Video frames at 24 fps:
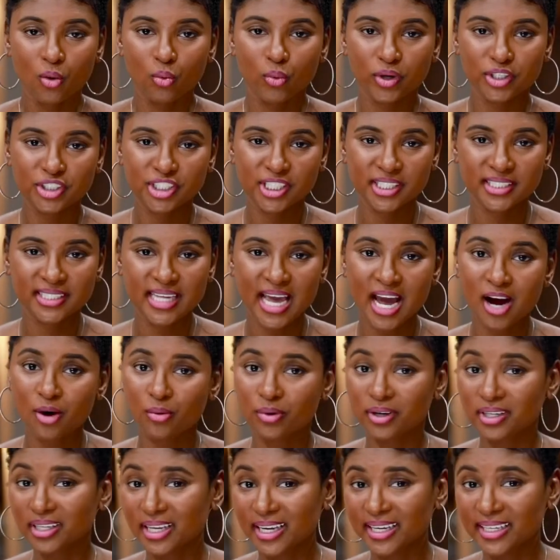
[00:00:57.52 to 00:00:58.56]
which is
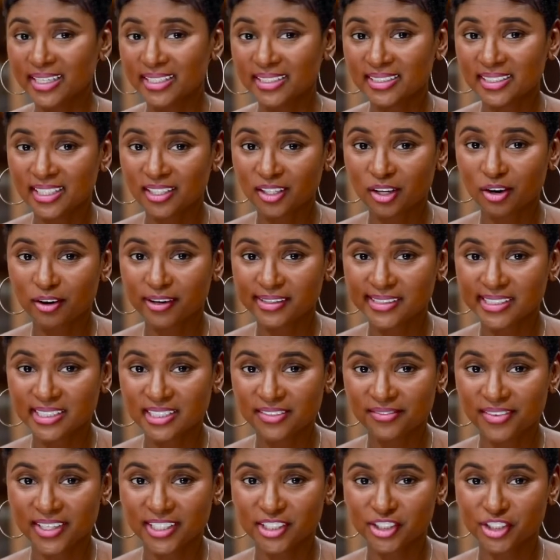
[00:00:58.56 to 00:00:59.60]
our latest and
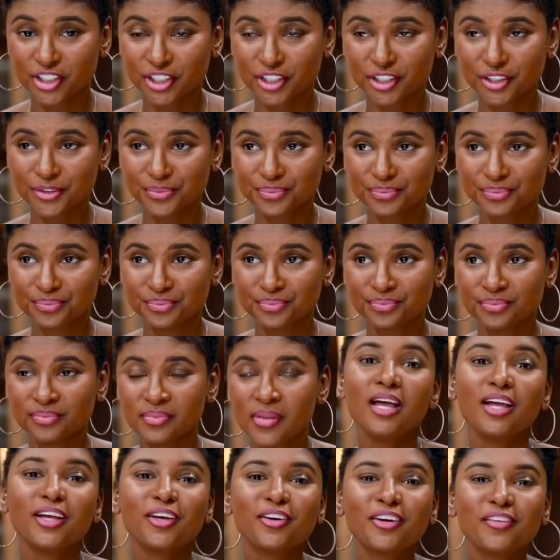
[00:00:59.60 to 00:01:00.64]
largest venture.
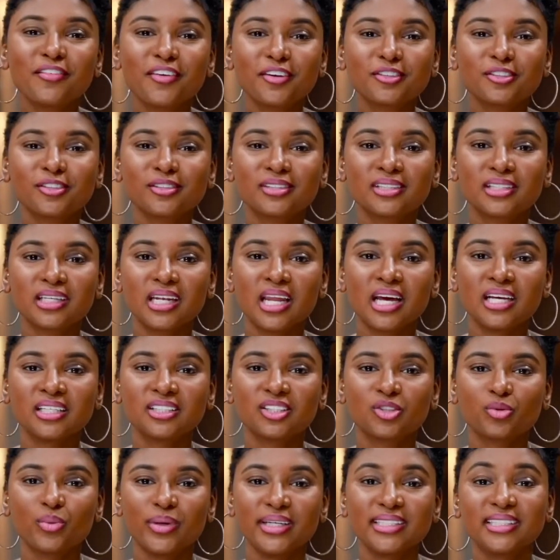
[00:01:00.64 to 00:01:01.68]
Universal Salon
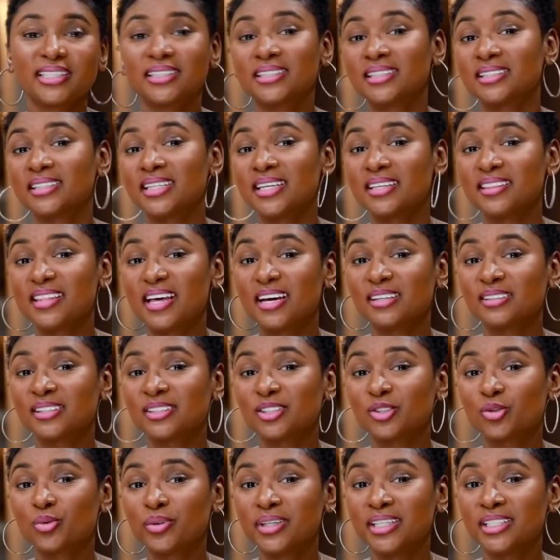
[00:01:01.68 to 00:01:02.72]
Suites is a
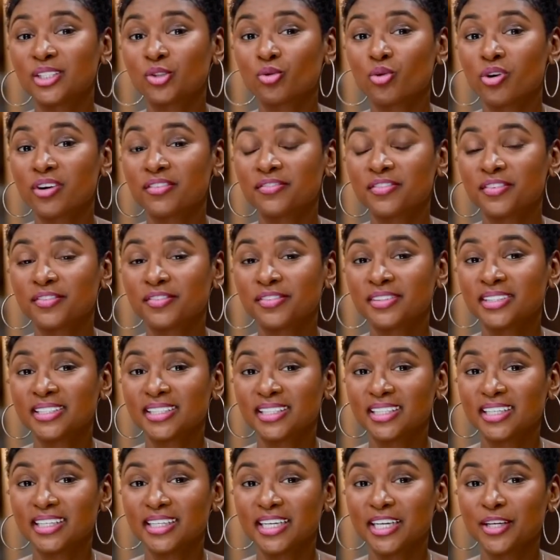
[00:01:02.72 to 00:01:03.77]
10,020 square foot
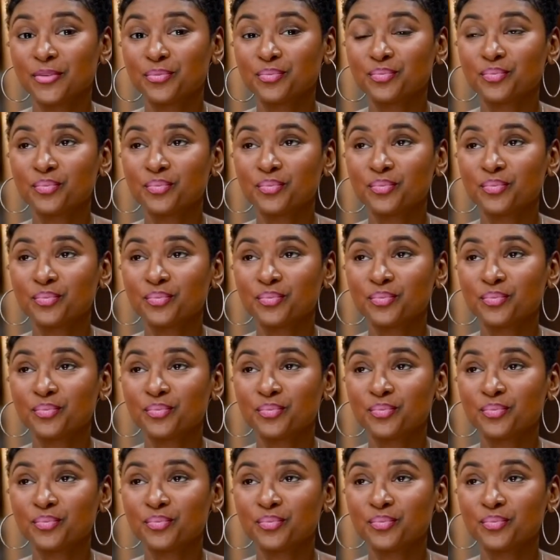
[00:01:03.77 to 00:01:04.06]
facility.